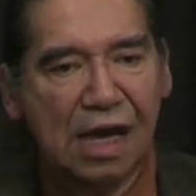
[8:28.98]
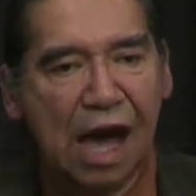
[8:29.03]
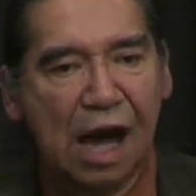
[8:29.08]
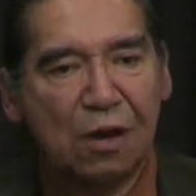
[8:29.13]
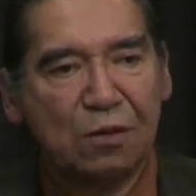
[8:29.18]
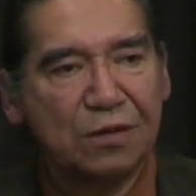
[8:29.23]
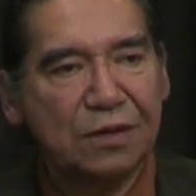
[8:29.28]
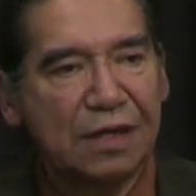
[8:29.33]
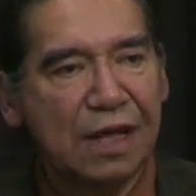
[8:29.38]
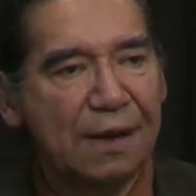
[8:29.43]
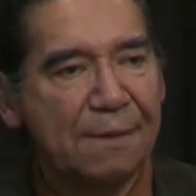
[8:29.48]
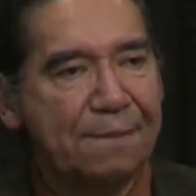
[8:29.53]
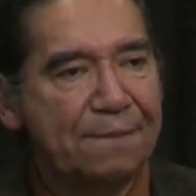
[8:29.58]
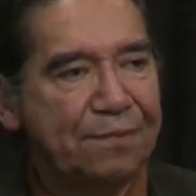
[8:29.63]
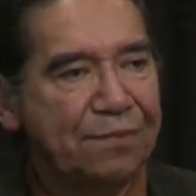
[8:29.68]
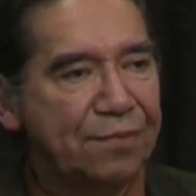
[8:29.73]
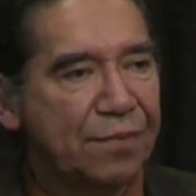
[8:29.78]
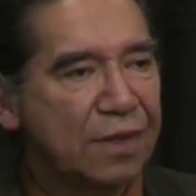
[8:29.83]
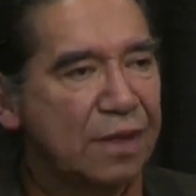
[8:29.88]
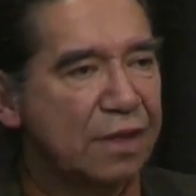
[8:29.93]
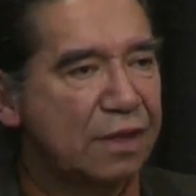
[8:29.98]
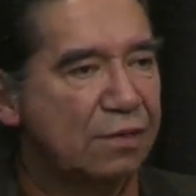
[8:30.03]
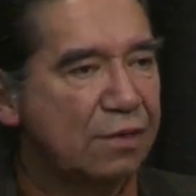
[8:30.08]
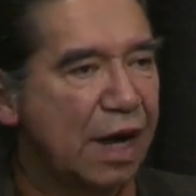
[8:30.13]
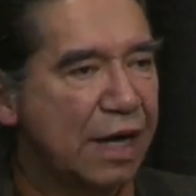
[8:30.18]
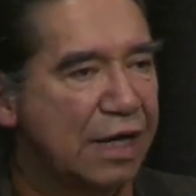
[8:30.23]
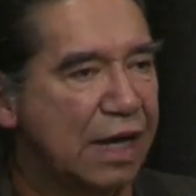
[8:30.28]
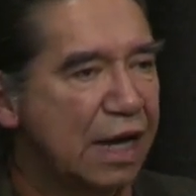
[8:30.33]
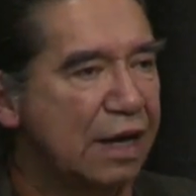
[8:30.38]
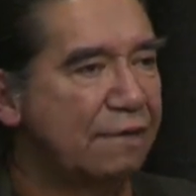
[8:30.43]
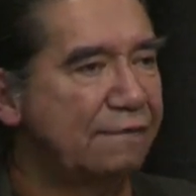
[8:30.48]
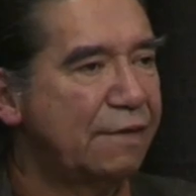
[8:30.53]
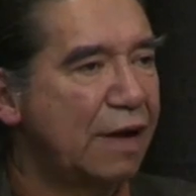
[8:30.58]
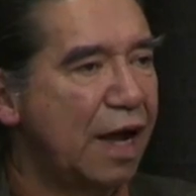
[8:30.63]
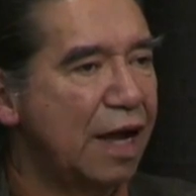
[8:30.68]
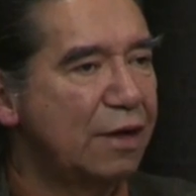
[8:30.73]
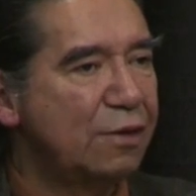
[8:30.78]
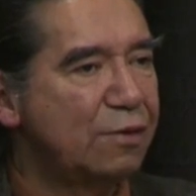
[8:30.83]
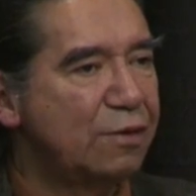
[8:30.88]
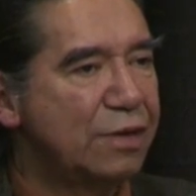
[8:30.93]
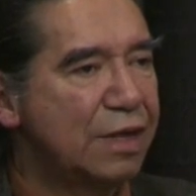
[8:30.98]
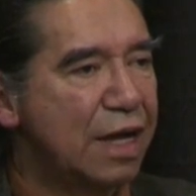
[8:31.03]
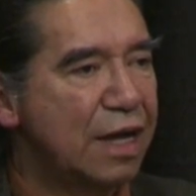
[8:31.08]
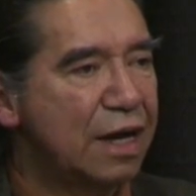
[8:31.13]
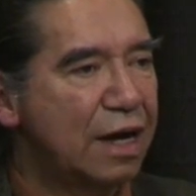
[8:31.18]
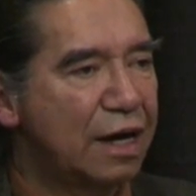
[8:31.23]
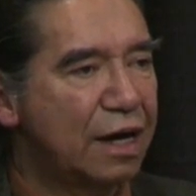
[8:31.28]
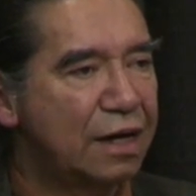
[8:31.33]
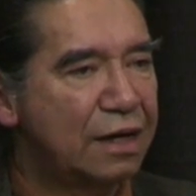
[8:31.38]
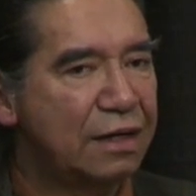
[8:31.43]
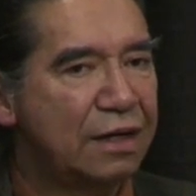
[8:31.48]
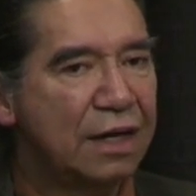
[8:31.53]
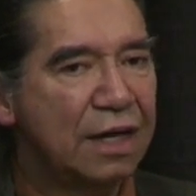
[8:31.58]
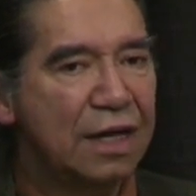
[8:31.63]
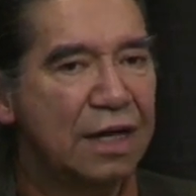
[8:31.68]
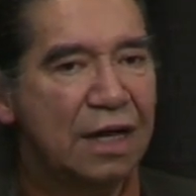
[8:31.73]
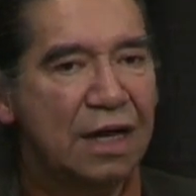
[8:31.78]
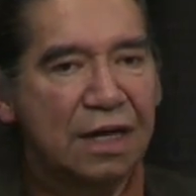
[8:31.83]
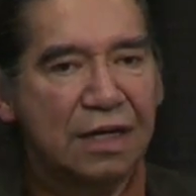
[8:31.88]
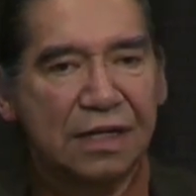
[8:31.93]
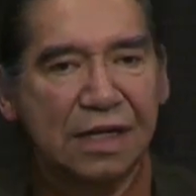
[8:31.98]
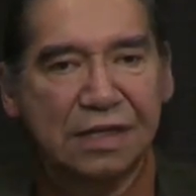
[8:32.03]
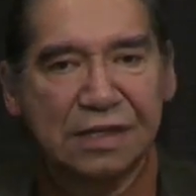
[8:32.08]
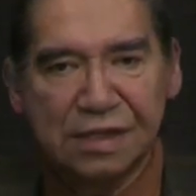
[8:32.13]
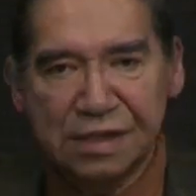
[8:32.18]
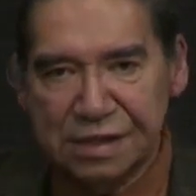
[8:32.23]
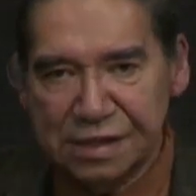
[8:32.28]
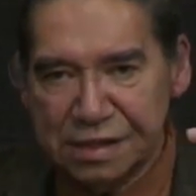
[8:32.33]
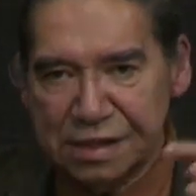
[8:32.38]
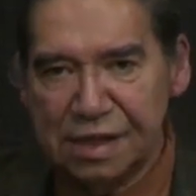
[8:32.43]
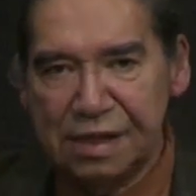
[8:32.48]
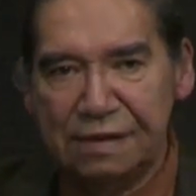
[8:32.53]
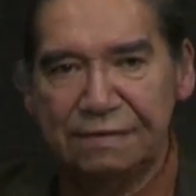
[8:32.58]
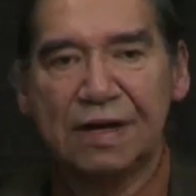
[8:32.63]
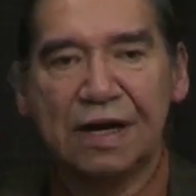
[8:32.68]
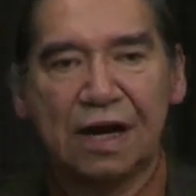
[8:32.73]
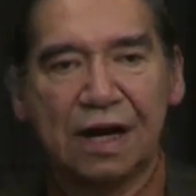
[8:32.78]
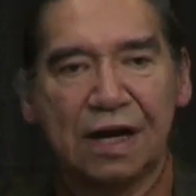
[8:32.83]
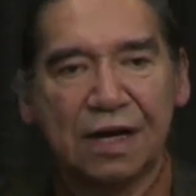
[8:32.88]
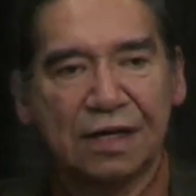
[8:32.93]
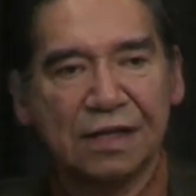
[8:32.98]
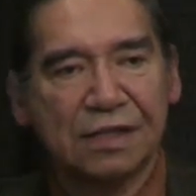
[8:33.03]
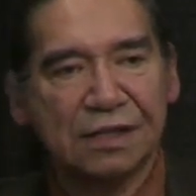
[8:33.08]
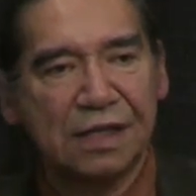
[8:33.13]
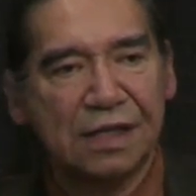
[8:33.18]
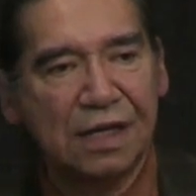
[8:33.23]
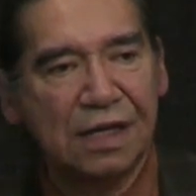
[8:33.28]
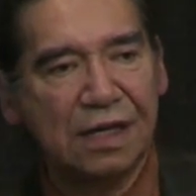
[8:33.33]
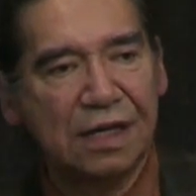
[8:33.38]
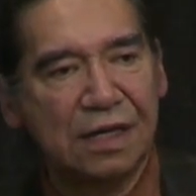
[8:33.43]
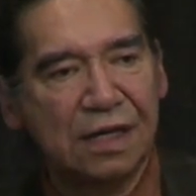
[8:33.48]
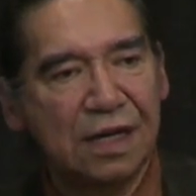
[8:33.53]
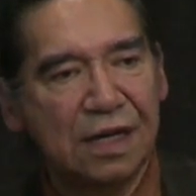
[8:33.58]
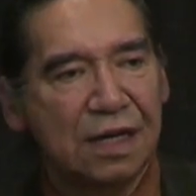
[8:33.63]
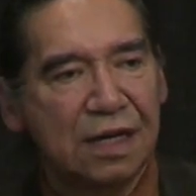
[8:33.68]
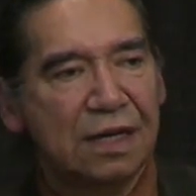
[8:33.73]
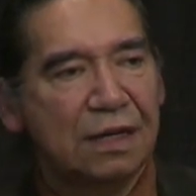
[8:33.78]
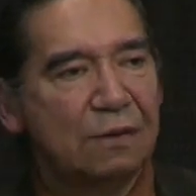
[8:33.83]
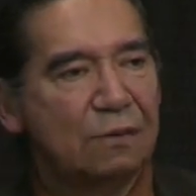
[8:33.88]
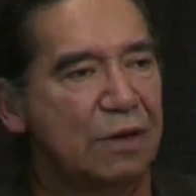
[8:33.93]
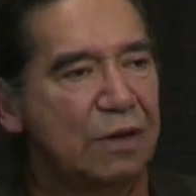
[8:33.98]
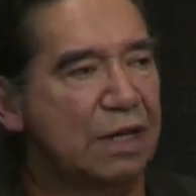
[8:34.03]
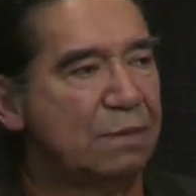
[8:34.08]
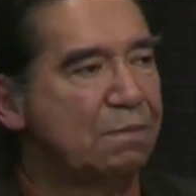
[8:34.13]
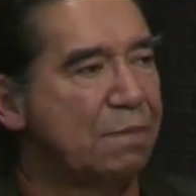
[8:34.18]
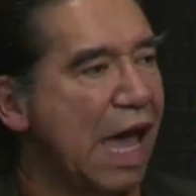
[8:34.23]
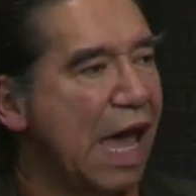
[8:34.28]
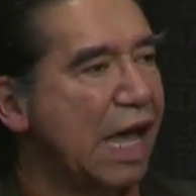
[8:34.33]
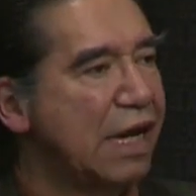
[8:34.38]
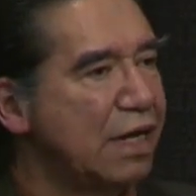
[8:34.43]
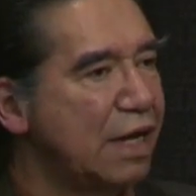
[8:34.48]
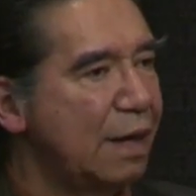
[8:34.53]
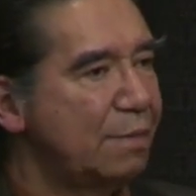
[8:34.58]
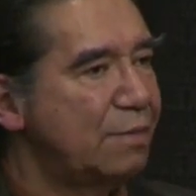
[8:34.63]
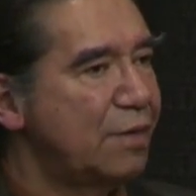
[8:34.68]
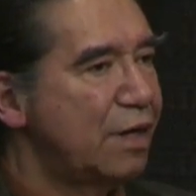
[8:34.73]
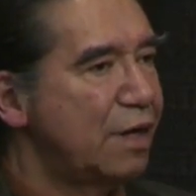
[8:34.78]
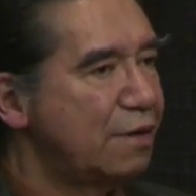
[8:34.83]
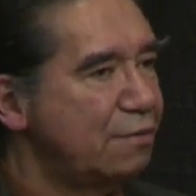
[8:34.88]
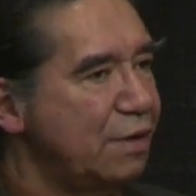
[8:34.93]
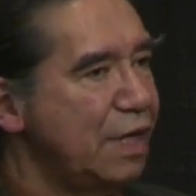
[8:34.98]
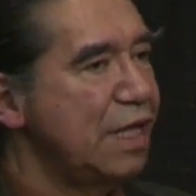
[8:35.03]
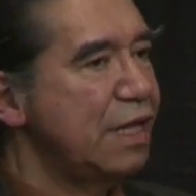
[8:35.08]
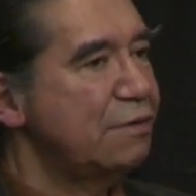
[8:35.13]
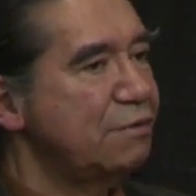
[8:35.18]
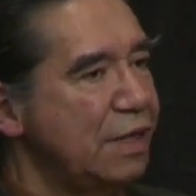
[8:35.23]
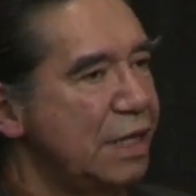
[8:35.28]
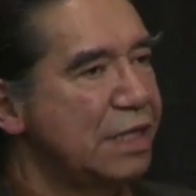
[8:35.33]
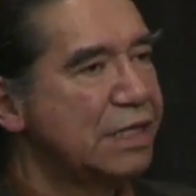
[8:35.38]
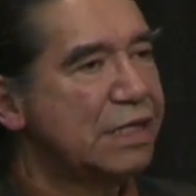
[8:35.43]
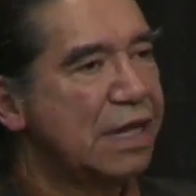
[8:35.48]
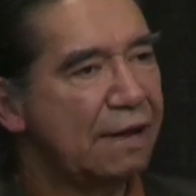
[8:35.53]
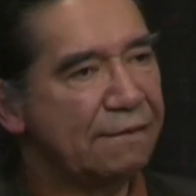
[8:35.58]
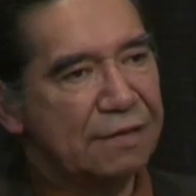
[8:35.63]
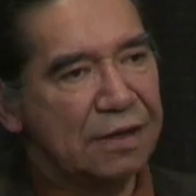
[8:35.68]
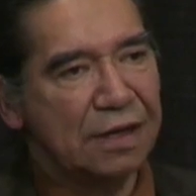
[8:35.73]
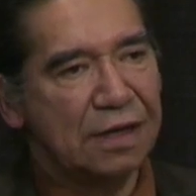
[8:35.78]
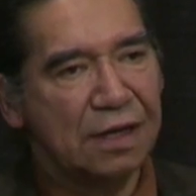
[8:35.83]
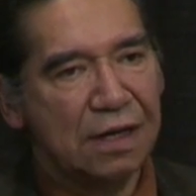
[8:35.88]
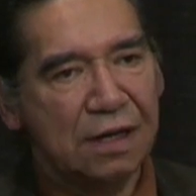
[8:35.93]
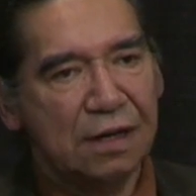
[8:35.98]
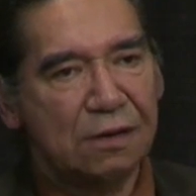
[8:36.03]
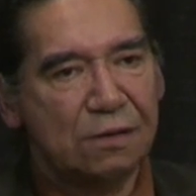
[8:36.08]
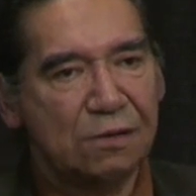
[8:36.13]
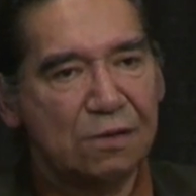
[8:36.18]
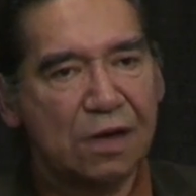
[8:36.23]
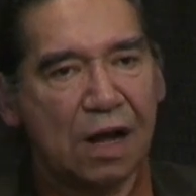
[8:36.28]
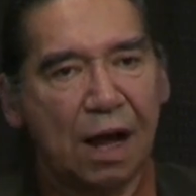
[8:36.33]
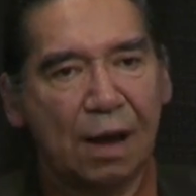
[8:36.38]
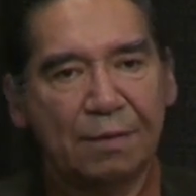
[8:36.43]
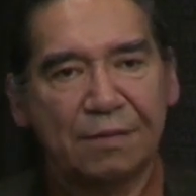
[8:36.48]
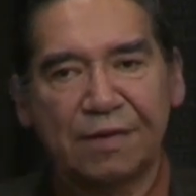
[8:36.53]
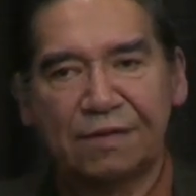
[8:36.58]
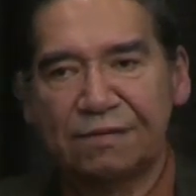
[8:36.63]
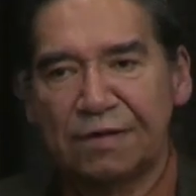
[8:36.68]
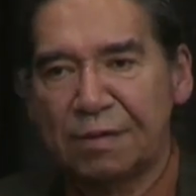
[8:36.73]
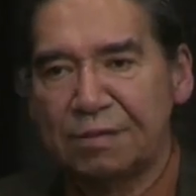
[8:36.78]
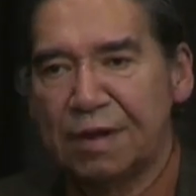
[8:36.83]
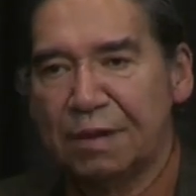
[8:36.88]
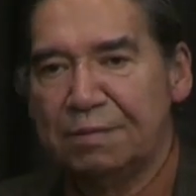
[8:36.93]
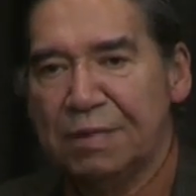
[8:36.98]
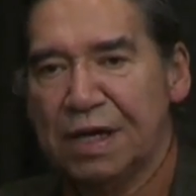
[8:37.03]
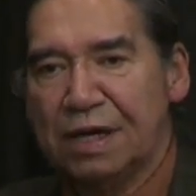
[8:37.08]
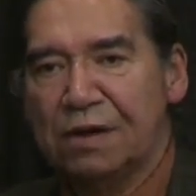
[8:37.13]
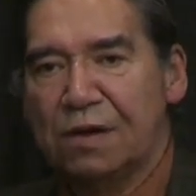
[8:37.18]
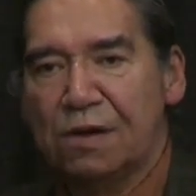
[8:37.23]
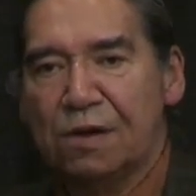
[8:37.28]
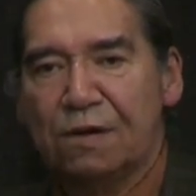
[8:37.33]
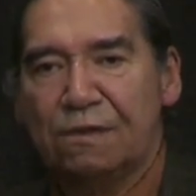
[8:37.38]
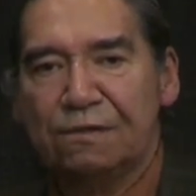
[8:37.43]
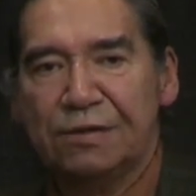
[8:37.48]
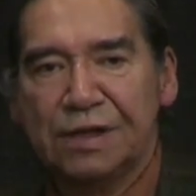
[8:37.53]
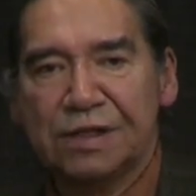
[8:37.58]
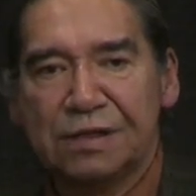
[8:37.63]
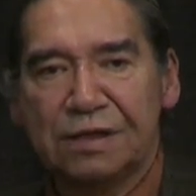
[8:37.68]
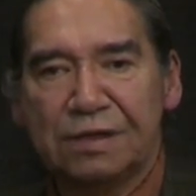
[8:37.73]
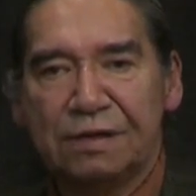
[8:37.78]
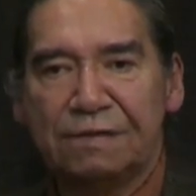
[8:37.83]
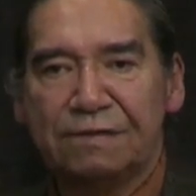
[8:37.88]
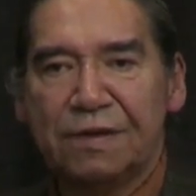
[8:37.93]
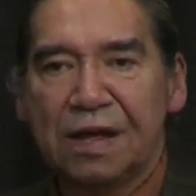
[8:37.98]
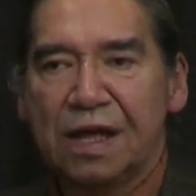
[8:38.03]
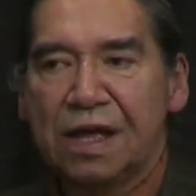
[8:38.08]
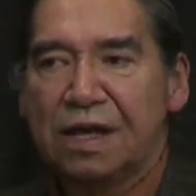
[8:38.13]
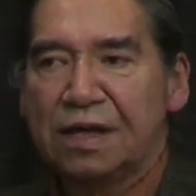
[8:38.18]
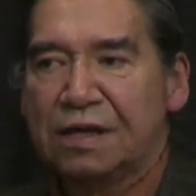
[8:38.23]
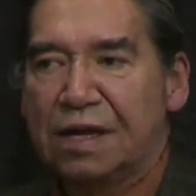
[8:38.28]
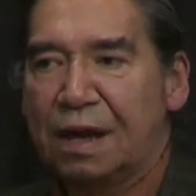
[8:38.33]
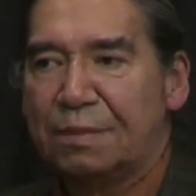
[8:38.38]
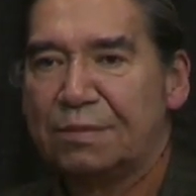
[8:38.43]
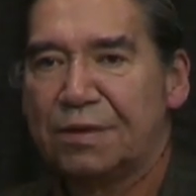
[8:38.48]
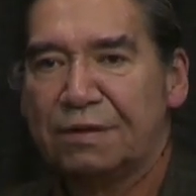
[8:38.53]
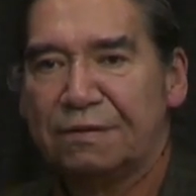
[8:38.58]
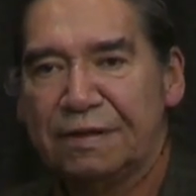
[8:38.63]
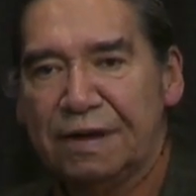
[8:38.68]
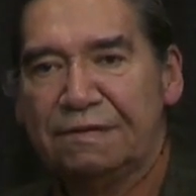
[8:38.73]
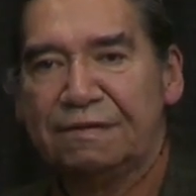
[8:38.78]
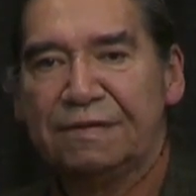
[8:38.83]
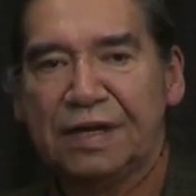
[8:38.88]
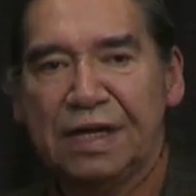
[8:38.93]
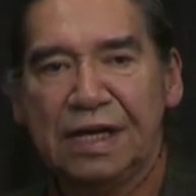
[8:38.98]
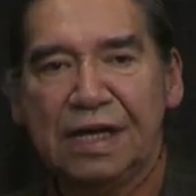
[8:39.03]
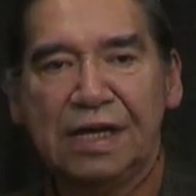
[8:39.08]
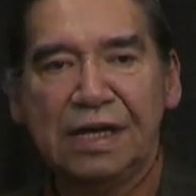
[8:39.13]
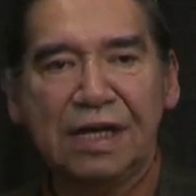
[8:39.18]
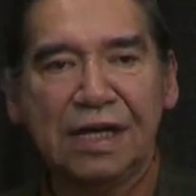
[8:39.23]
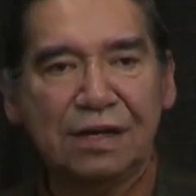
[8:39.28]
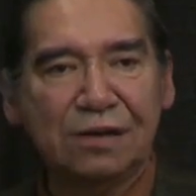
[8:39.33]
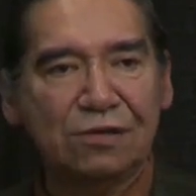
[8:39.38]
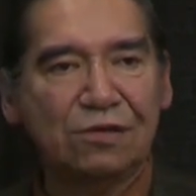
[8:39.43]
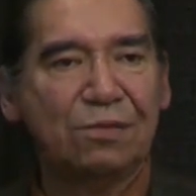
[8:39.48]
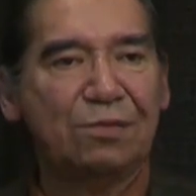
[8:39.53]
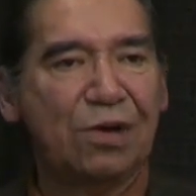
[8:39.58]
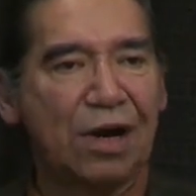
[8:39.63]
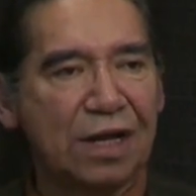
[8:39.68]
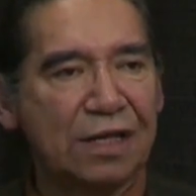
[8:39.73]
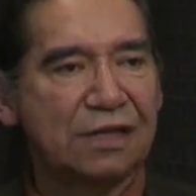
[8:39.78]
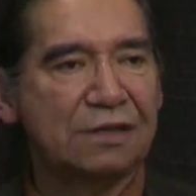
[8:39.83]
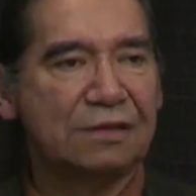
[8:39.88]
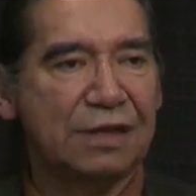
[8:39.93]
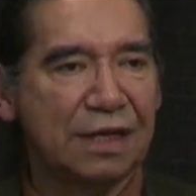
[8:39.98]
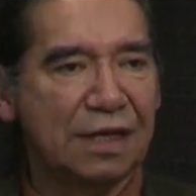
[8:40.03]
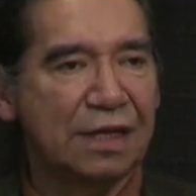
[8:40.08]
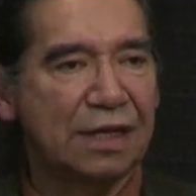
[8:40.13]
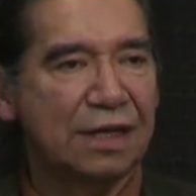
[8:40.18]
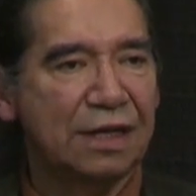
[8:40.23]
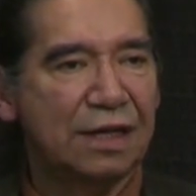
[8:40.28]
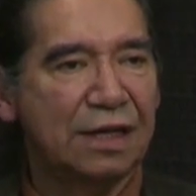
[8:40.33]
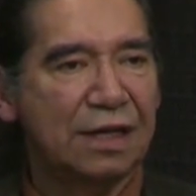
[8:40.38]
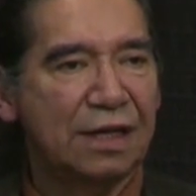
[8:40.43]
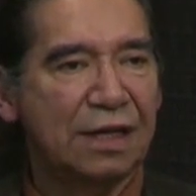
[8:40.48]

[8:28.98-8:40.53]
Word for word: count them, to identify who they are. This is Stephen Augustine with band number 337, who comes from the Big Cove Reserve number 15 in New Brunswick.